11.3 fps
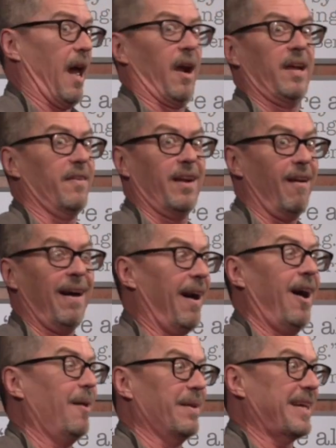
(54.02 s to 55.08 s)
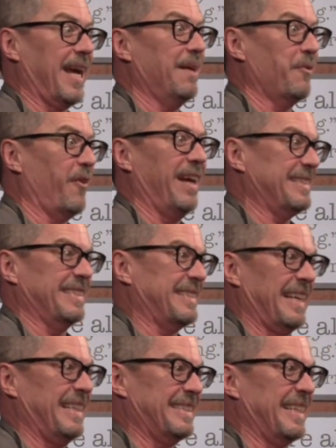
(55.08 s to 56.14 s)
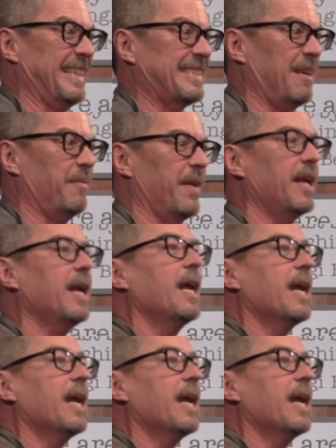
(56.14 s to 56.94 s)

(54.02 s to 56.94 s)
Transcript: I don't even know how I became a racist. I just said something, but